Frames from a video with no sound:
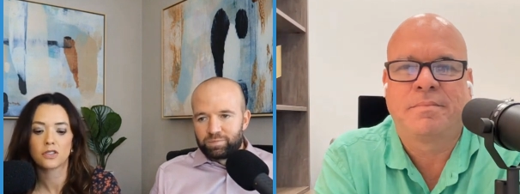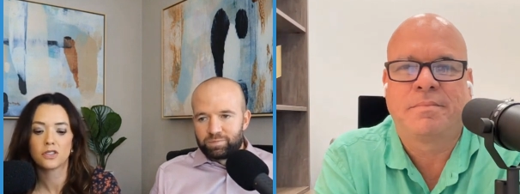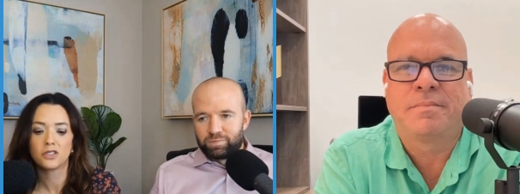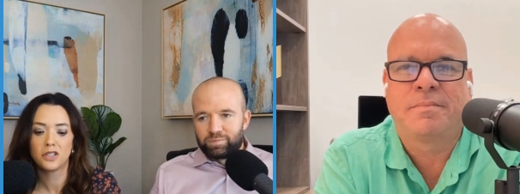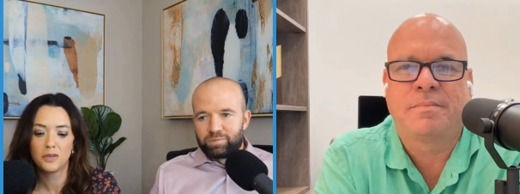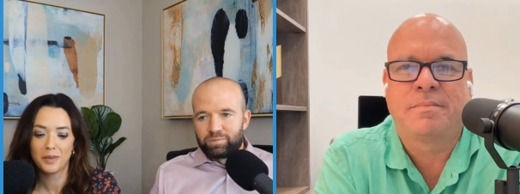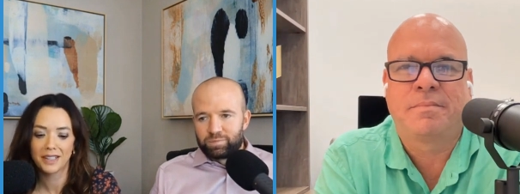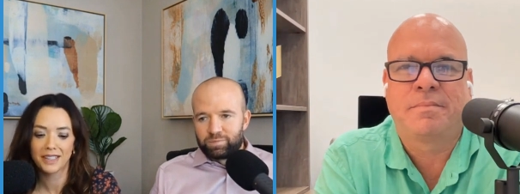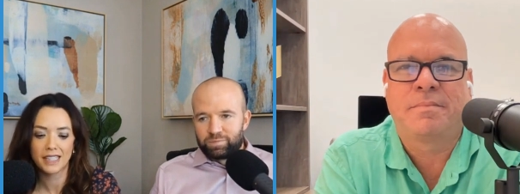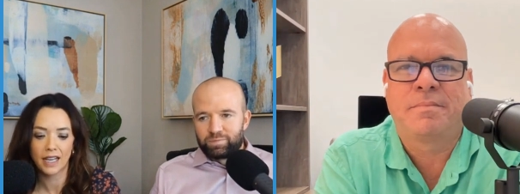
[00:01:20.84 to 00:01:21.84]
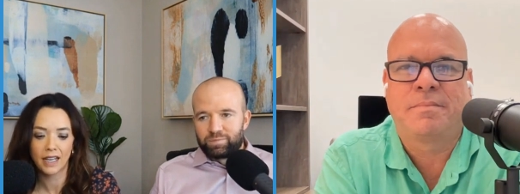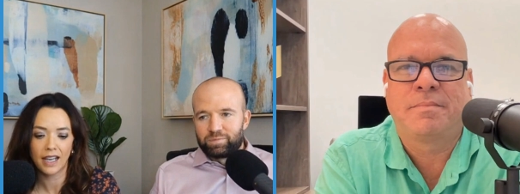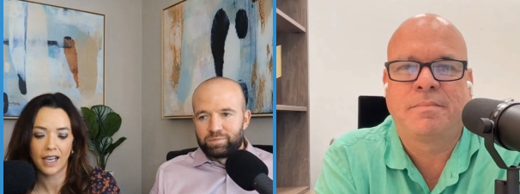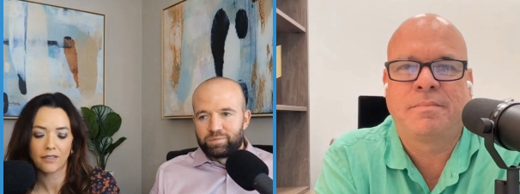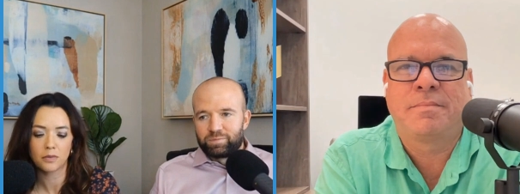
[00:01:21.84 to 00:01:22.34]
Speaker 1: super excited
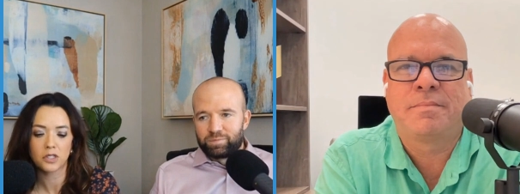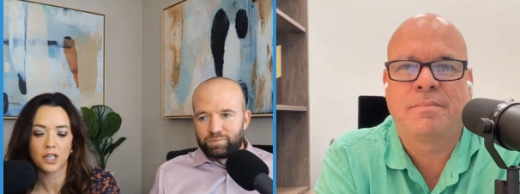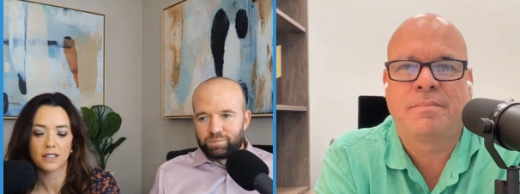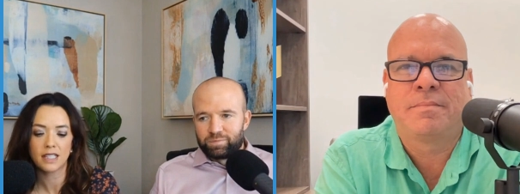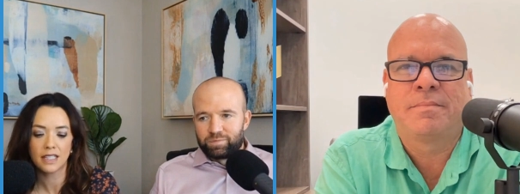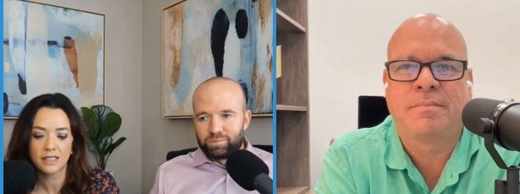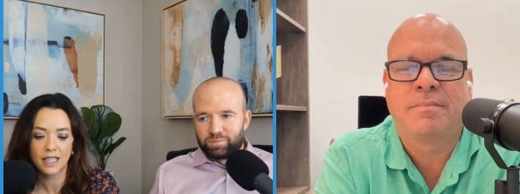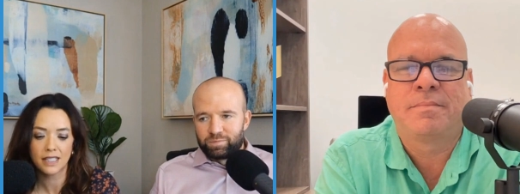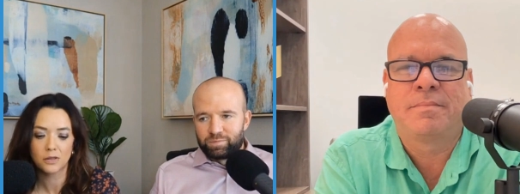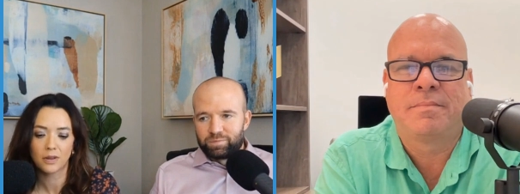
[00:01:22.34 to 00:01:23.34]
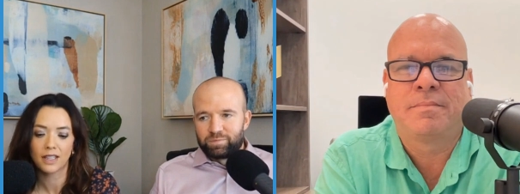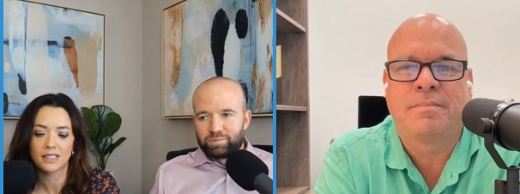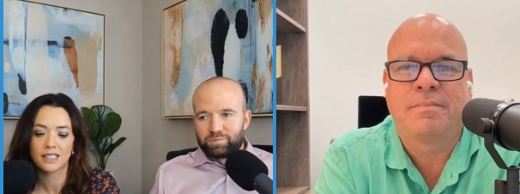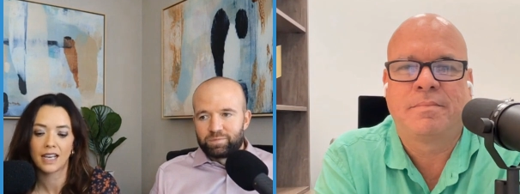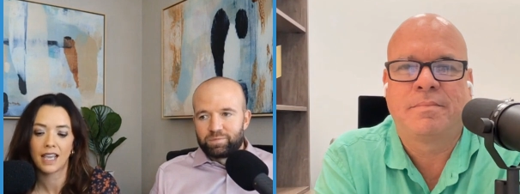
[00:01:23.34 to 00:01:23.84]
to have him share his insights with
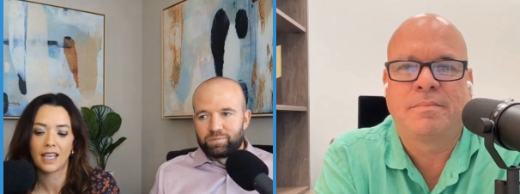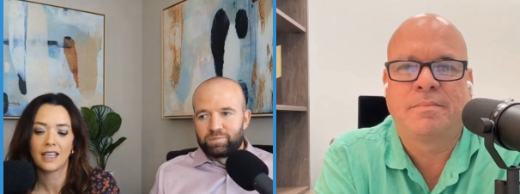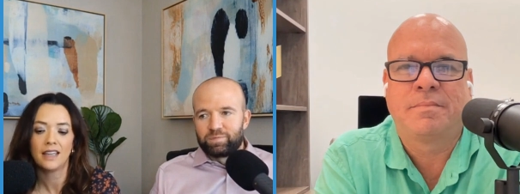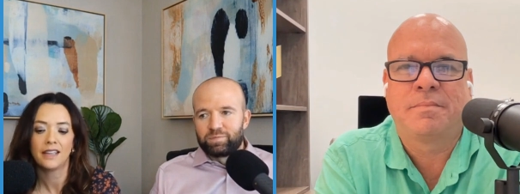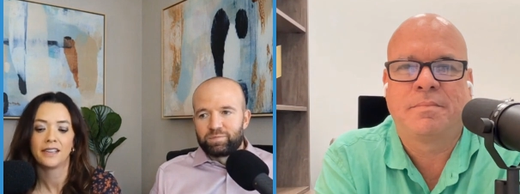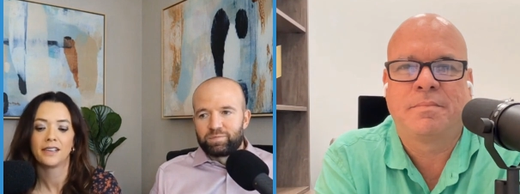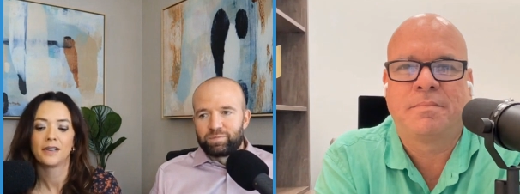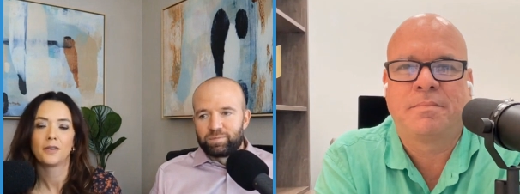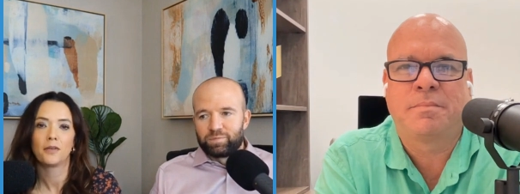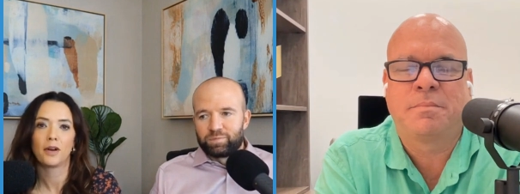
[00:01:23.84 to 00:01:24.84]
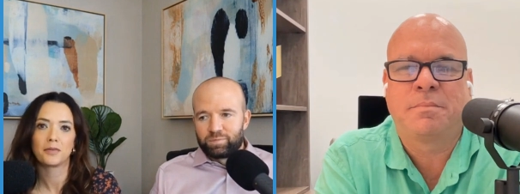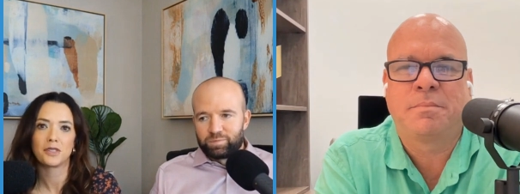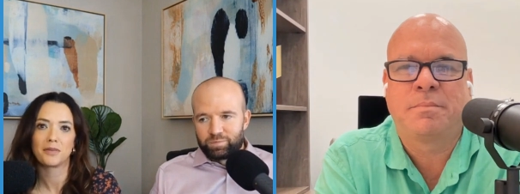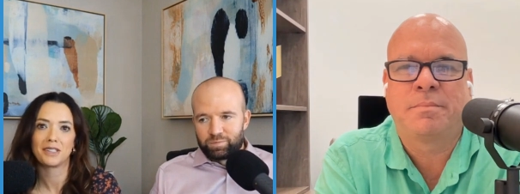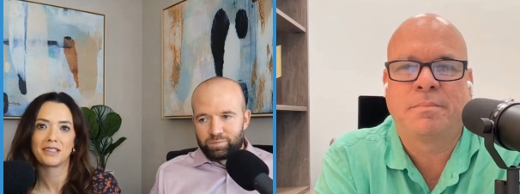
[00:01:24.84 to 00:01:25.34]
us today. Welcome,
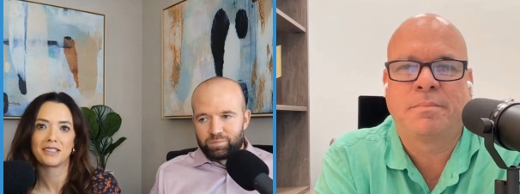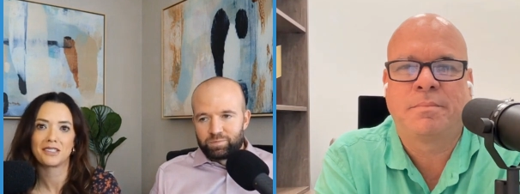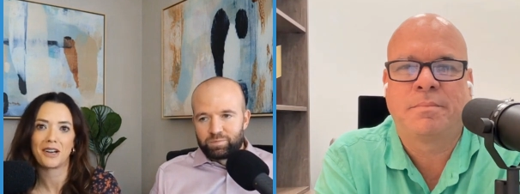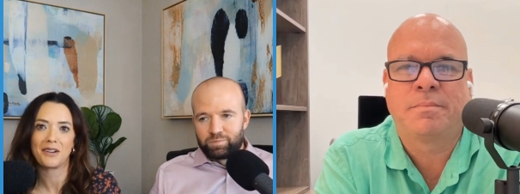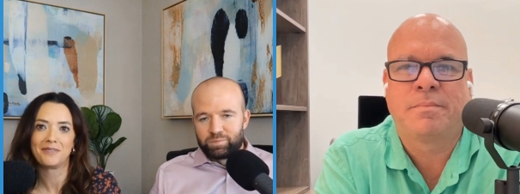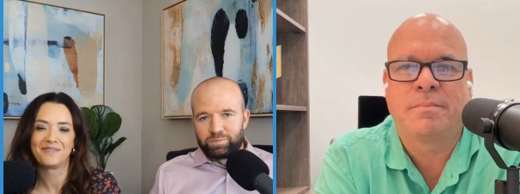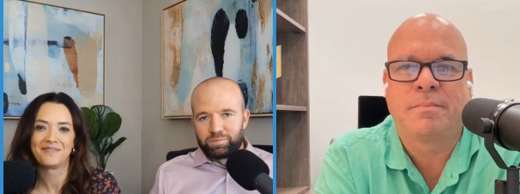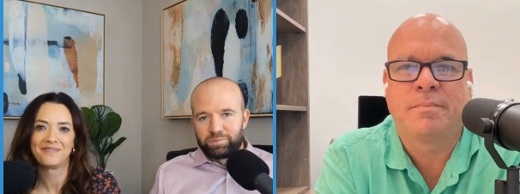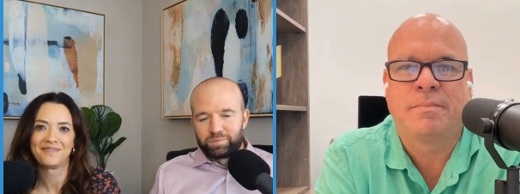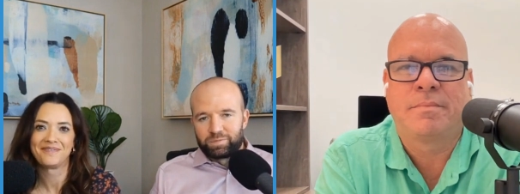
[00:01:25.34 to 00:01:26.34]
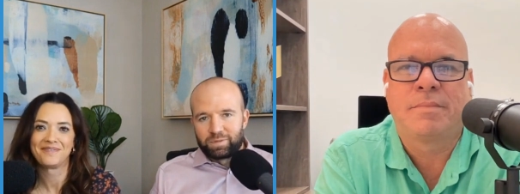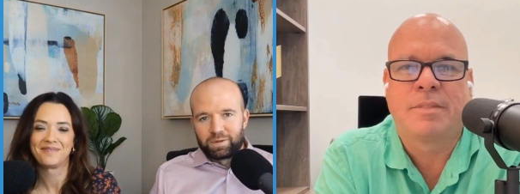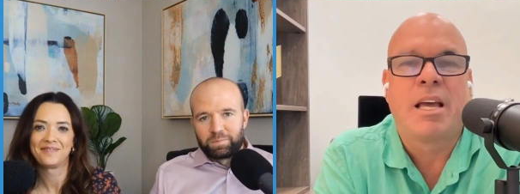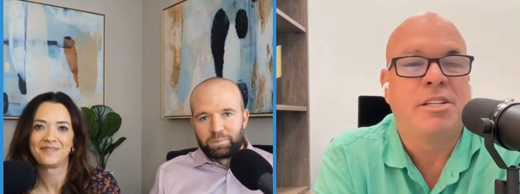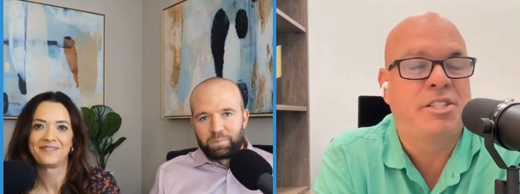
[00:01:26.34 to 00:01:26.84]
Jimmy, to the show.
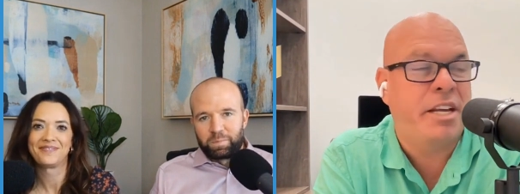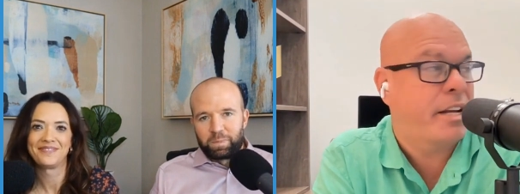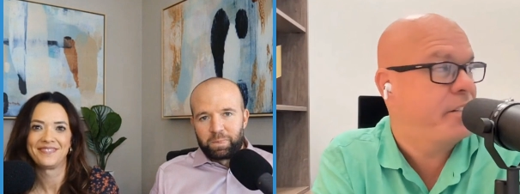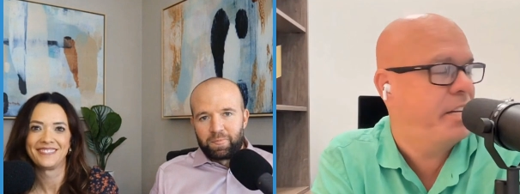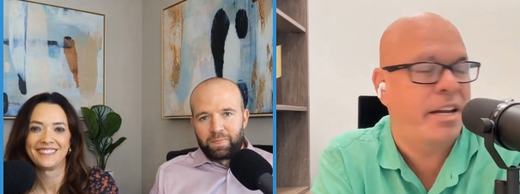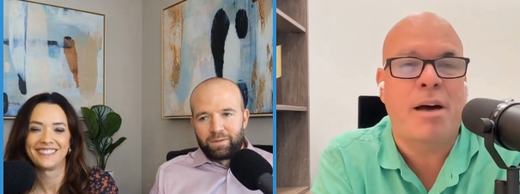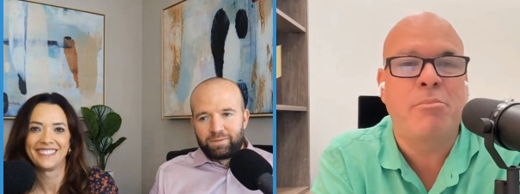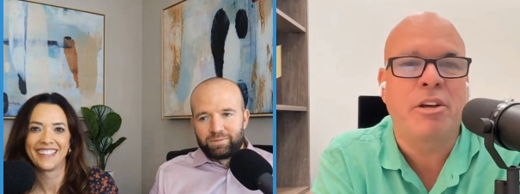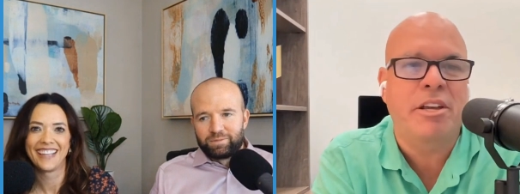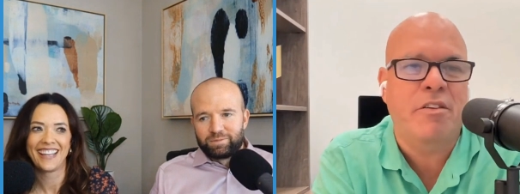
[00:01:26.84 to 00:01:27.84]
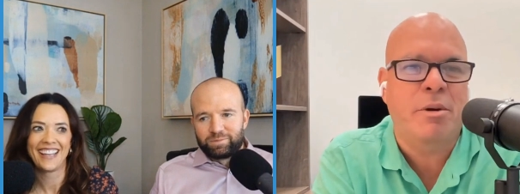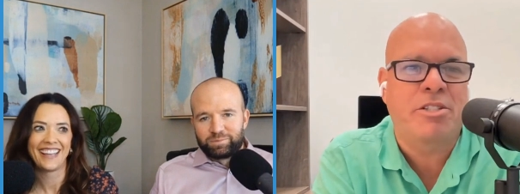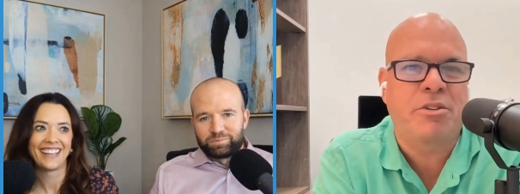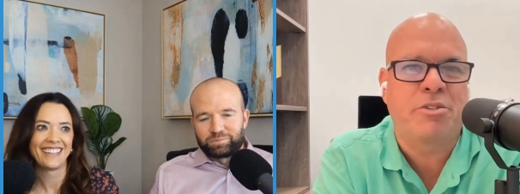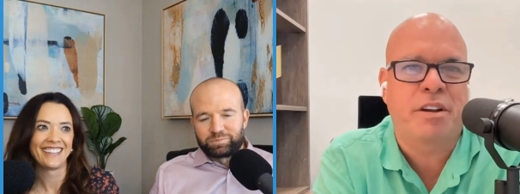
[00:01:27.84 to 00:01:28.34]
Speaker 2: Jen, Jen, I'm looking over my
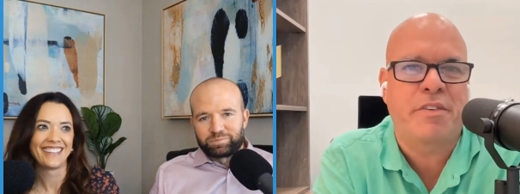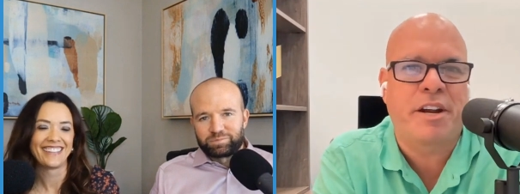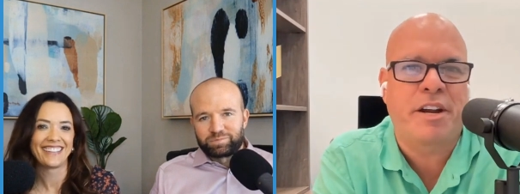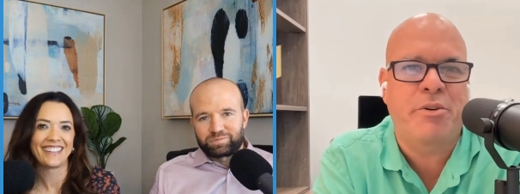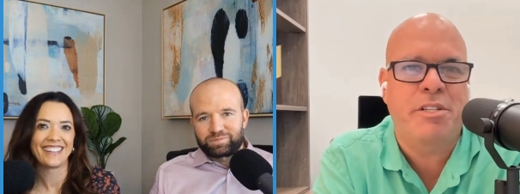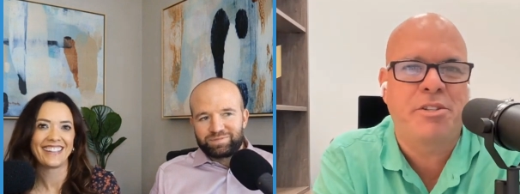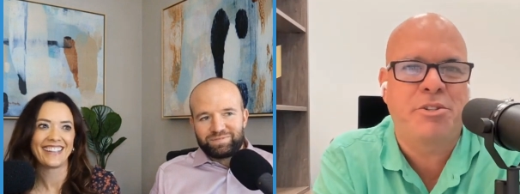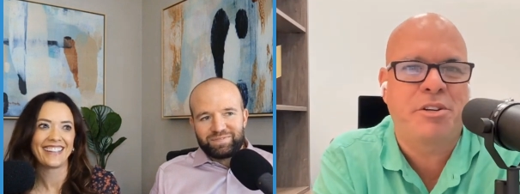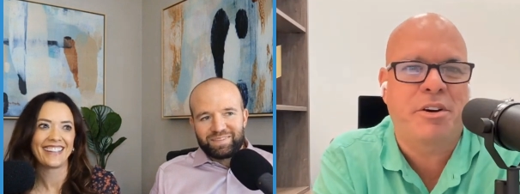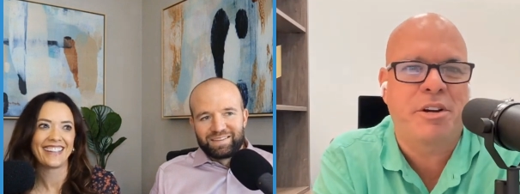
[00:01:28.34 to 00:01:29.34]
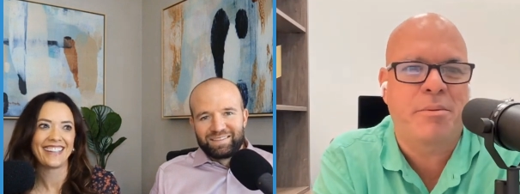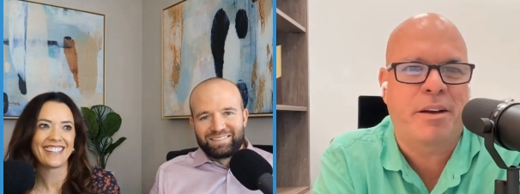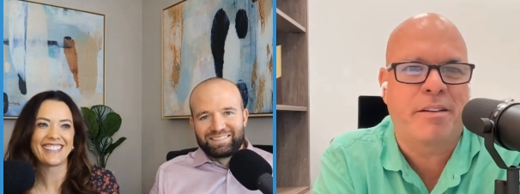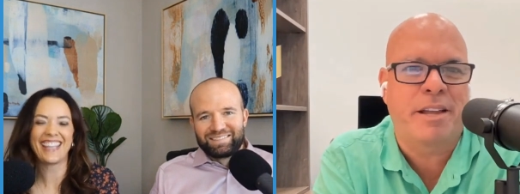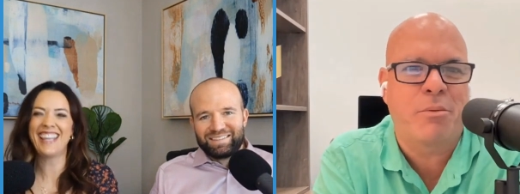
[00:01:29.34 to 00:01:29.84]
shoulder trying to figure out who this is you're talking
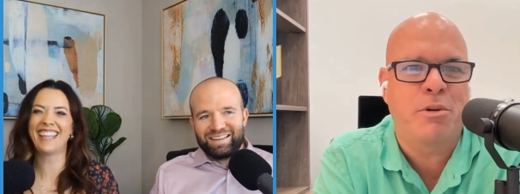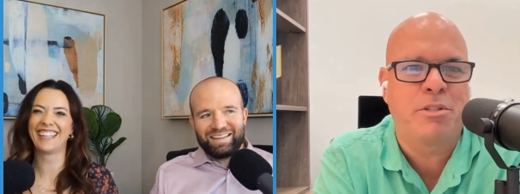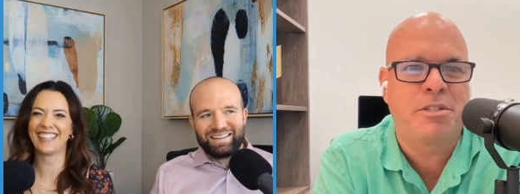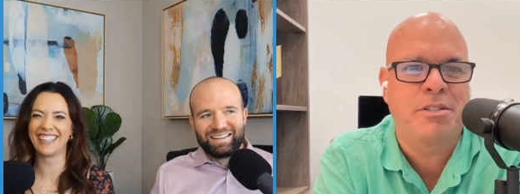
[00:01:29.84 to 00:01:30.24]
about. That was